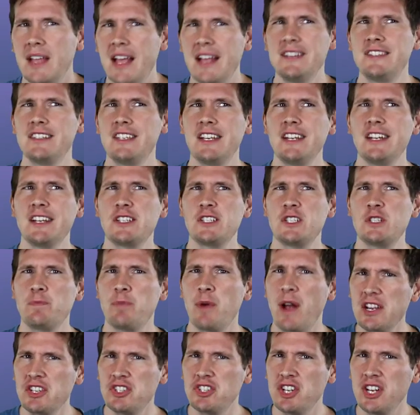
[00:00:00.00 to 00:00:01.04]
It's an
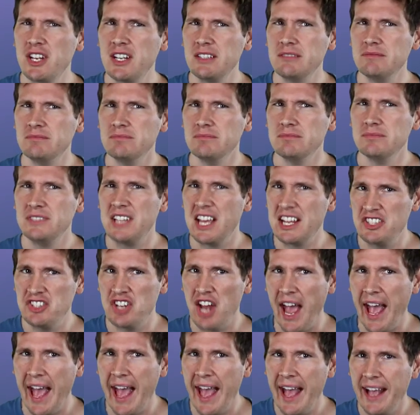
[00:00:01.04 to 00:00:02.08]
expression, you
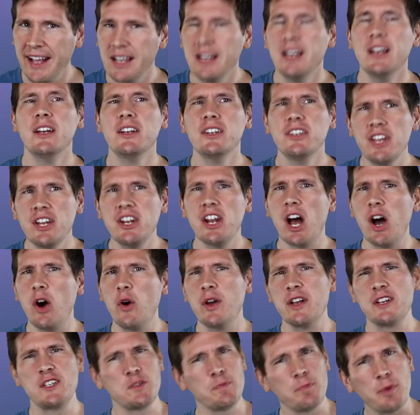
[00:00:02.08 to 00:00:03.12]
You
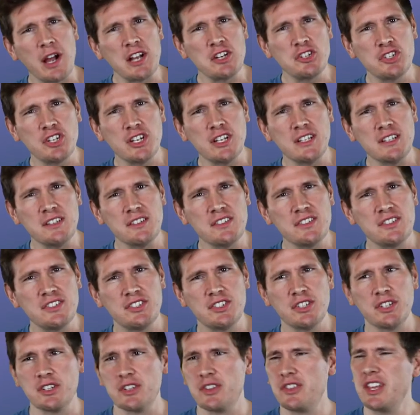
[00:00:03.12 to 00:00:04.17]
know, expressions,
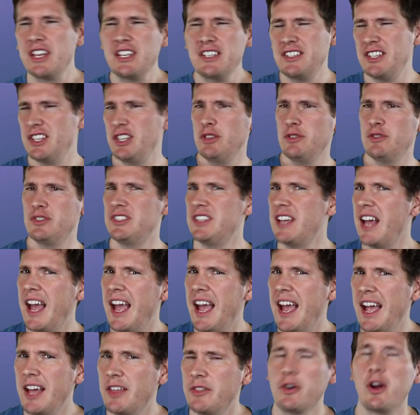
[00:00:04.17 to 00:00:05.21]
there are things that you
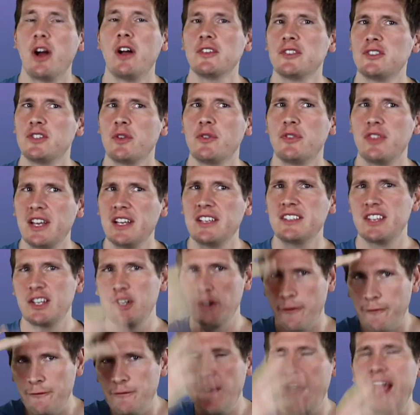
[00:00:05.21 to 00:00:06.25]
say, there are also things on
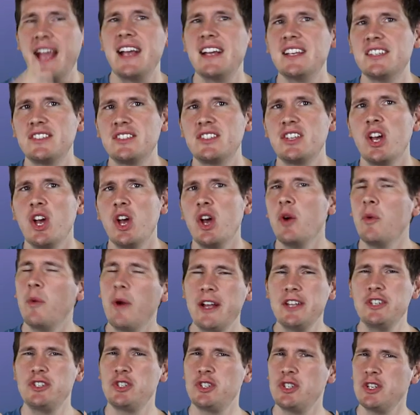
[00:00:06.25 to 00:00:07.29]
your face,
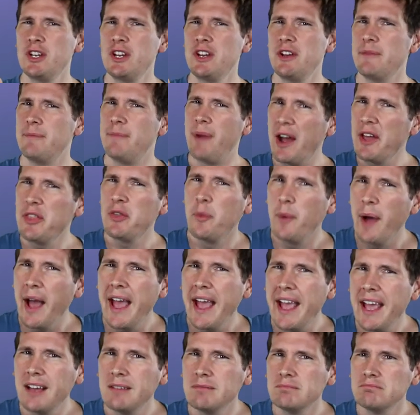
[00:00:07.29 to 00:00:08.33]
which, by the
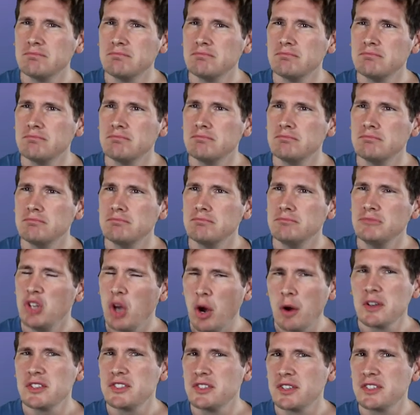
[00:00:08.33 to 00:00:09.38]
way,
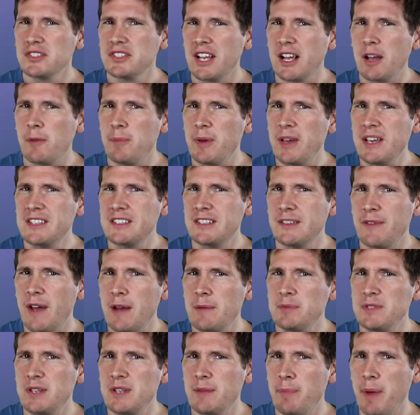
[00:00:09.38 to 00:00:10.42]
yours looks like a piece of
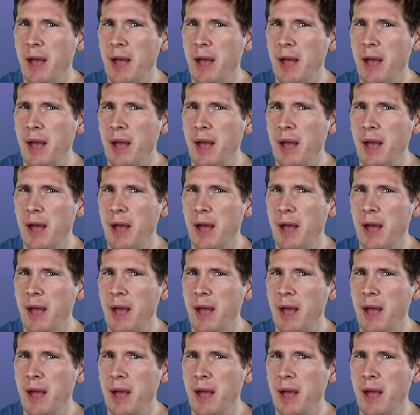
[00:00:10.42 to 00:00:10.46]
empty